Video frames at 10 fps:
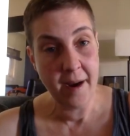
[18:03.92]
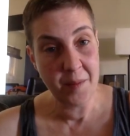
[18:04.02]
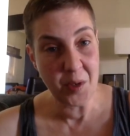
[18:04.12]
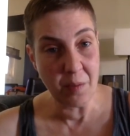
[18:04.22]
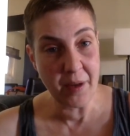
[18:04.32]

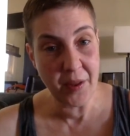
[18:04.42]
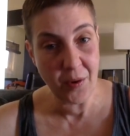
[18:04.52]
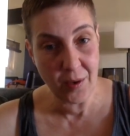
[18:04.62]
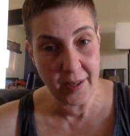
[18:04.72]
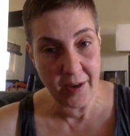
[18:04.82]
so a month
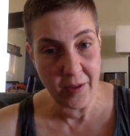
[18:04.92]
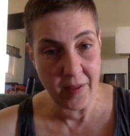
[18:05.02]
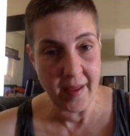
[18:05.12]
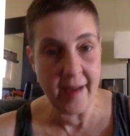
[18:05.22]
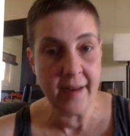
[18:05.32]
earlier
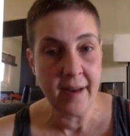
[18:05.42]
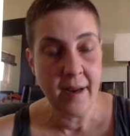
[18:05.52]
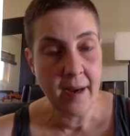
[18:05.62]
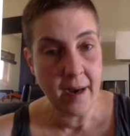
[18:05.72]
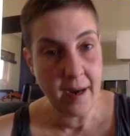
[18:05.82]
than that,
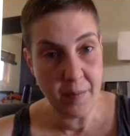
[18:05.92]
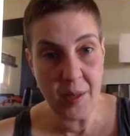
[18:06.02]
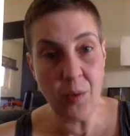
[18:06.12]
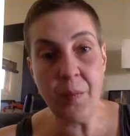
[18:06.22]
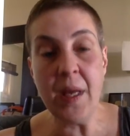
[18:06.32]

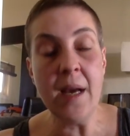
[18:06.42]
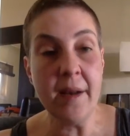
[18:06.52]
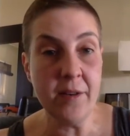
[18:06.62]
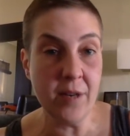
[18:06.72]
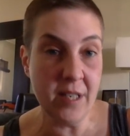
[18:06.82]
but it would be
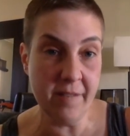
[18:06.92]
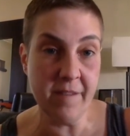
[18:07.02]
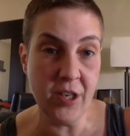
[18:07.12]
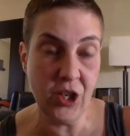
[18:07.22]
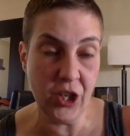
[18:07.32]
under a
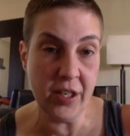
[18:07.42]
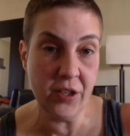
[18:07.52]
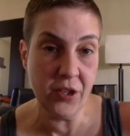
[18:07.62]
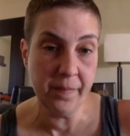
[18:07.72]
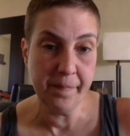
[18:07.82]
different
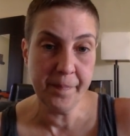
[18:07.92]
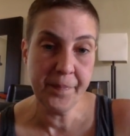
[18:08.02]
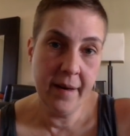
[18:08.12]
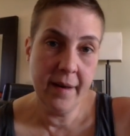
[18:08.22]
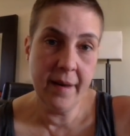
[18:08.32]
judge.
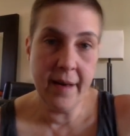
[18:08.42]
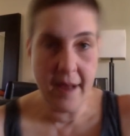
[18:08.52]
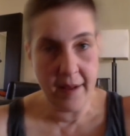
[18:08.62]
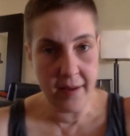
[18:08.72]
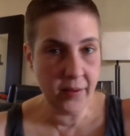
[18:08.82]

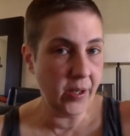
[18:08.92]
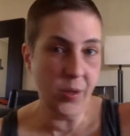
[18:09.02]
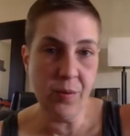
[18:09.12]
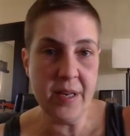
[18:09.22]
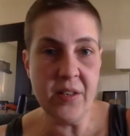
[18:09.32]
Now, the only
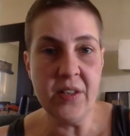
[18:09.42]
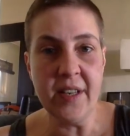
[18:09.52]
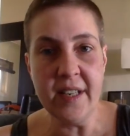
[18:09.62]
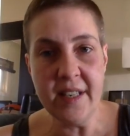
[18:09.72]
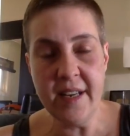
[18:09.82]
good reason to
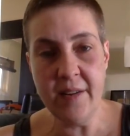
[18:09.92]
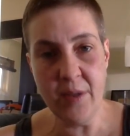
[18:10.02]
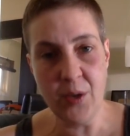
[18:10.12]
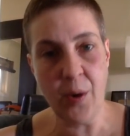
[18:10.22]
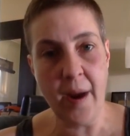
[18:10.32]
continue
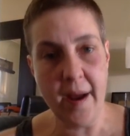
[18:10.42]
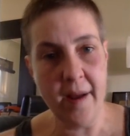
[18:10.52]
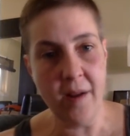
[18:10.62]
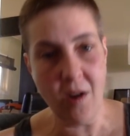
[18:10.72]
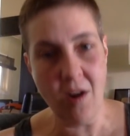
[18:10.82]
the
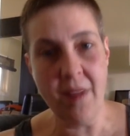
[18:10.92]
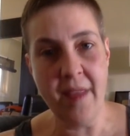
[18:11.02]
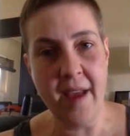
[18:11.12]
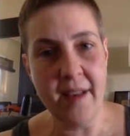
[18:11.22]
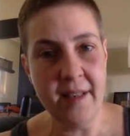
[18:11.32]
trial on
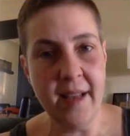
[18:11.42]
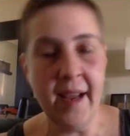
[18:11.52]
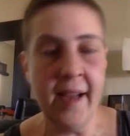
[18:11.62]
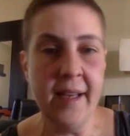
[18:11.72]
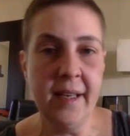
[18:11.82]
that
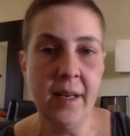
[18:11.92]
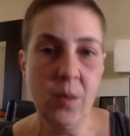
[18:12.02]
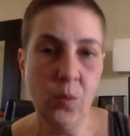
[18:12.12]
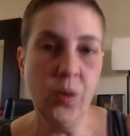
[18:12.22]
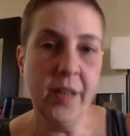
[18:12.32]
day
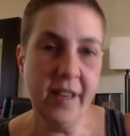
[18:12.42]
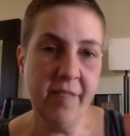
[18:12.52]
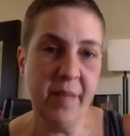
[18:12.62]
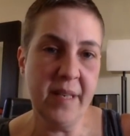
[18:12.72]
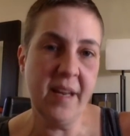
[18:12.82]
would
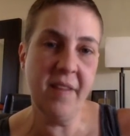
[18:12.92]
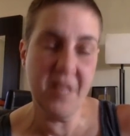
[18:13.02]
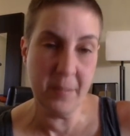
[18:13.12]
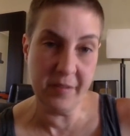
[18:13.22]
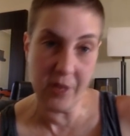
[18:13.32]
have been to have
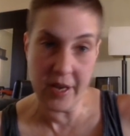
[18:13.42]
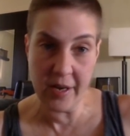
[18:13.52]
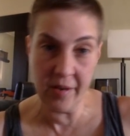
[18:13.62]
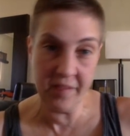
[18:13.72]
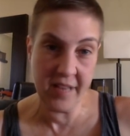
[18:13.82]
some of our
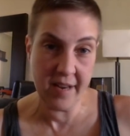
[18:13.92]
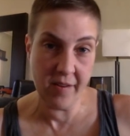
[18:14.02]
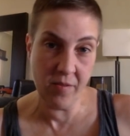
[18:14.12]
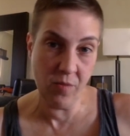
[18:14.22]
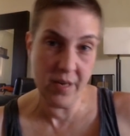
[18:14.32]

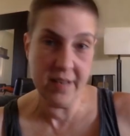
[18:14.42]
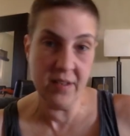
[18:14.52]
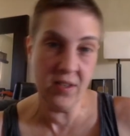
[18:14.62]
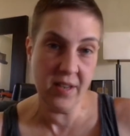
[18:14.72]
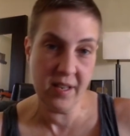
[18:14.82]
out-of-town
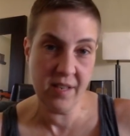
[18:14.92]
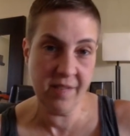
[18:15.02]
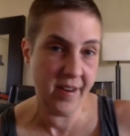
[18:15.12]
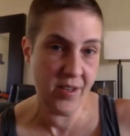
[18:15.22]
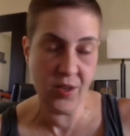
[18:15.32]
witnesses
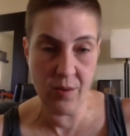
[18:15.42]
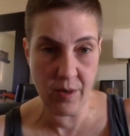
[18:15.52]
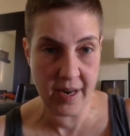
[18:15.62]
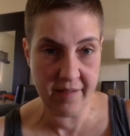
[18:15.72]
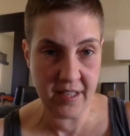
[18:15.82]
testify so they
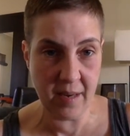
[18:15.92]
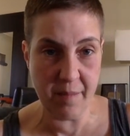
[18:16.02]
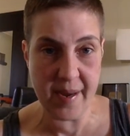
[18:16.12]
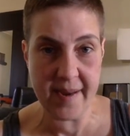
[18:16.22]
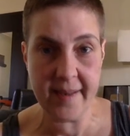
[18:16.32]
wouldn't have to come
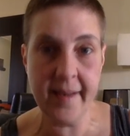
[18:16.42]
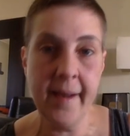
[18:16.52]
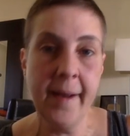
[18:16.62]
back,